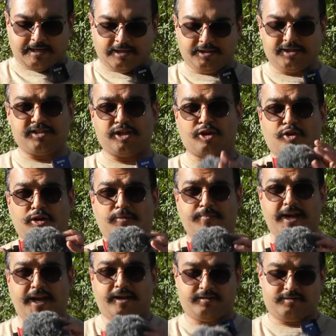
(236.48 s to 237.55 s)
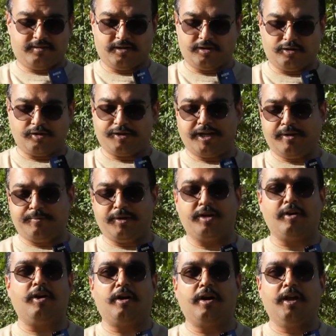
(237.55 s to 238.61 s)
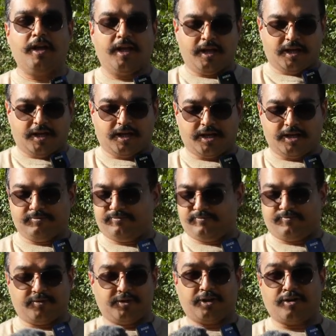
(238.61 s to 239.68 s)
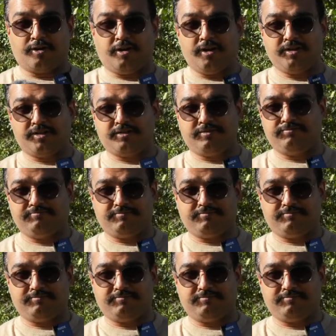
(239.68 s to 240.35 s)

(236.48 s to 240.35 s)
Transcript: Now, this is a good mic, don't get me wrong. For the cost,